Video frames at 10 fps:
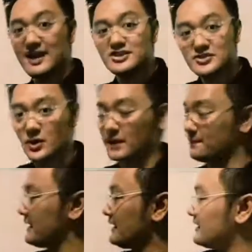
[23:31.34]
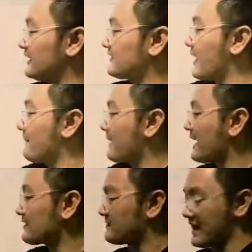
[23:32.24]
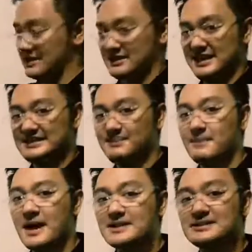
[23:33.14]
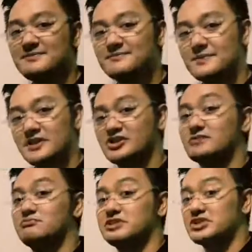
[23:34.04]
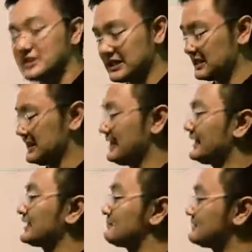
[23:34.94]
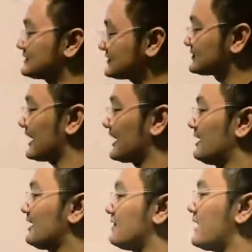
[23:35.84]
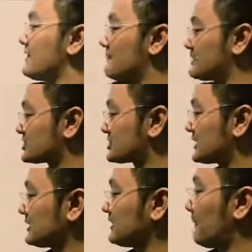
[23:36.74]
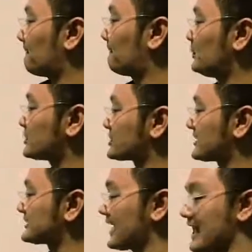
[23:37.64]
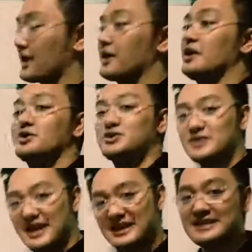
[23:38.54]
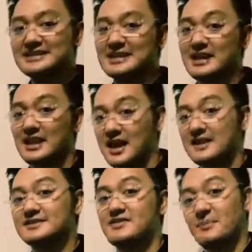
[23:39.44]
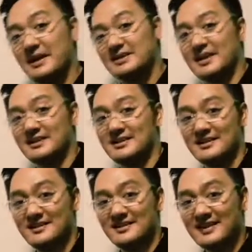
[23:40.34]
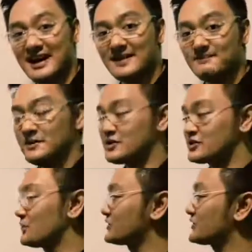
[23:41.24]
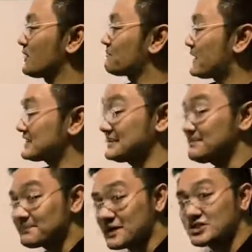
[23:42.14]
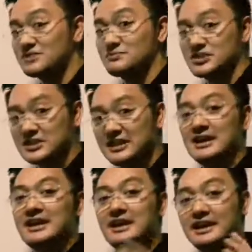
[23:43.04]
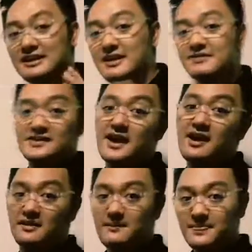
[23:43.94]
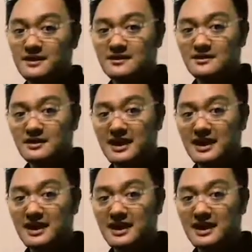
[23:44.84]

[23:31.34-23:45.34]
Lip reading: vent. In short, if a neck vent is a positive pressured machine, it means to say that the machine pushes air to get inside the lungs of the patient, right? So when you say positive pressured machine, it gives air,